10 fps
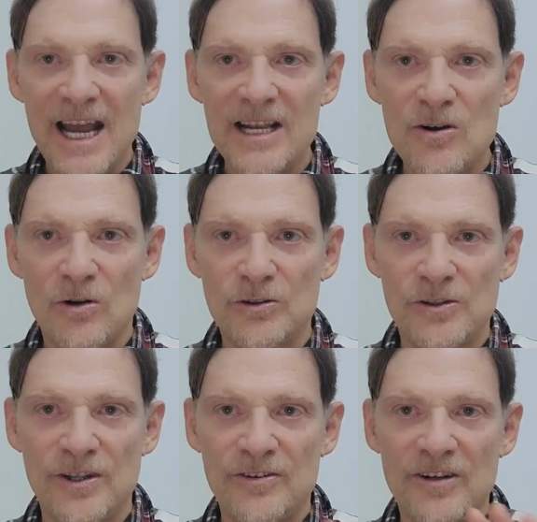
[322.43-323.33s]
culture
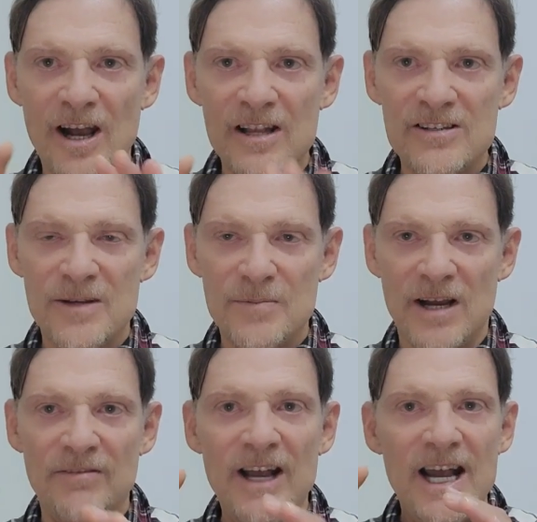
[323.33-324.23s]
there's a concept
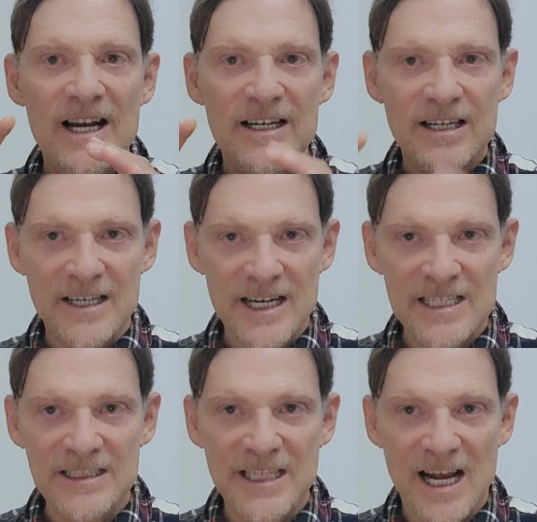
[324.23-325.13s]
of
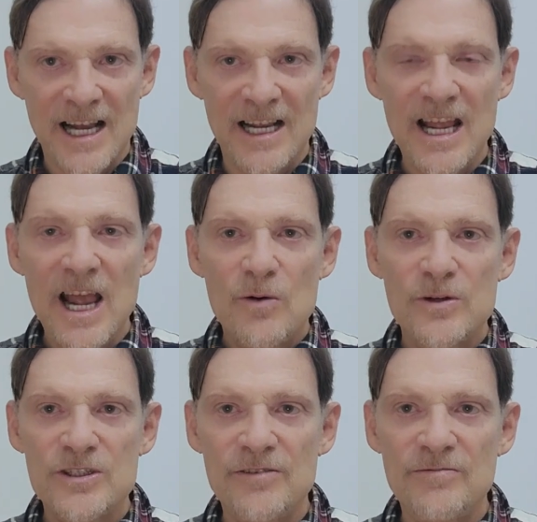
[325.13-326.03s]
Krengjai,
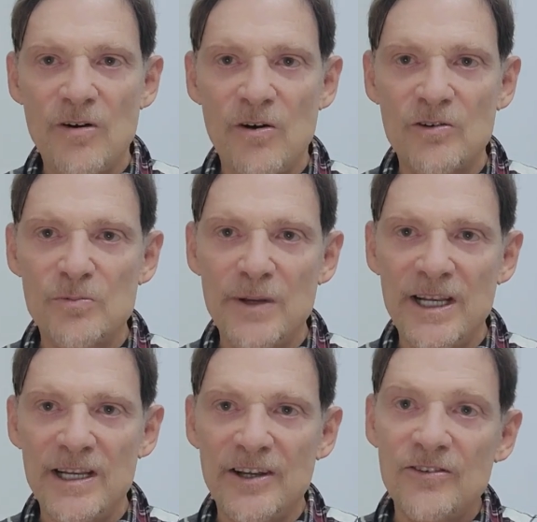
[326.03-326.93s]
which involves
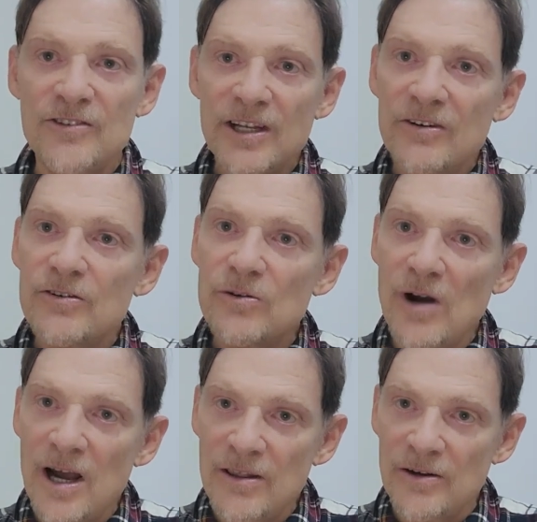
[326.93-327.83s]
being considerate
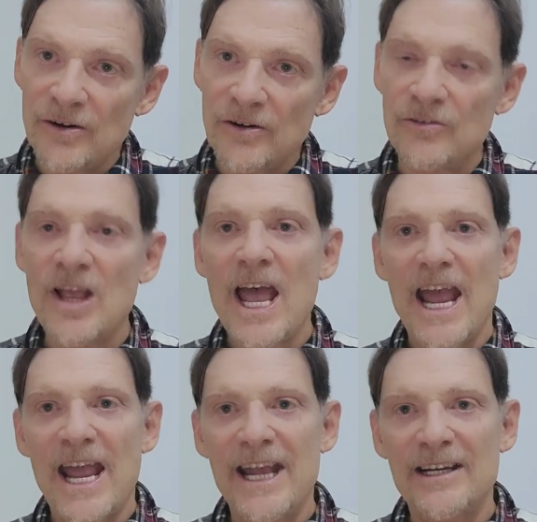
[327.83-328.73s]
to others
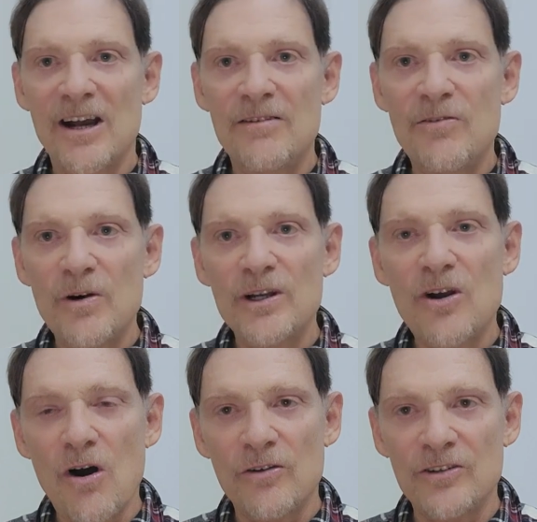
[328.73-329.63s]
and avoid
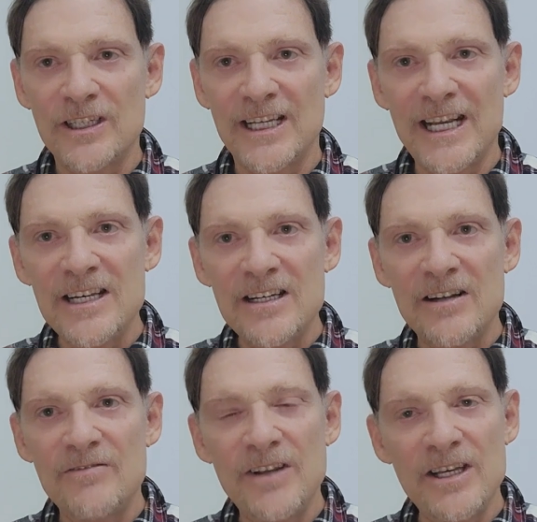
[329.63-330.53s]
causing
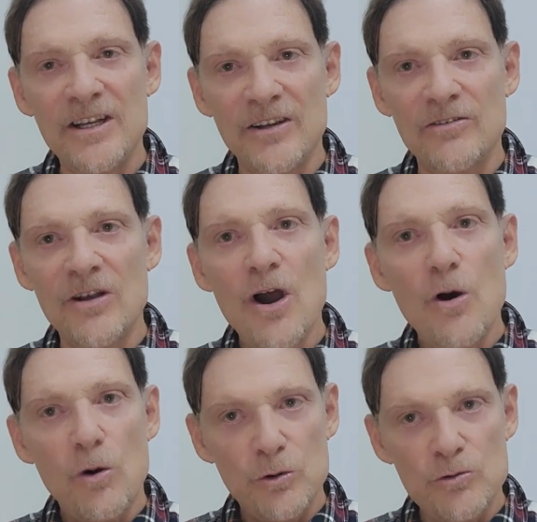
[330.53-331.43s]
inconvenience
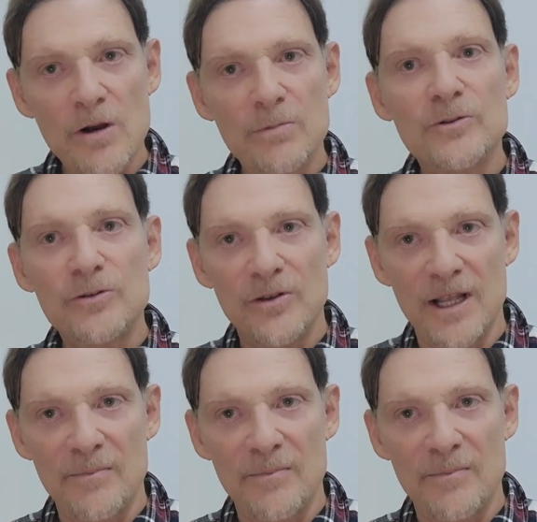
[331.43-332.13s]
or trouble to them.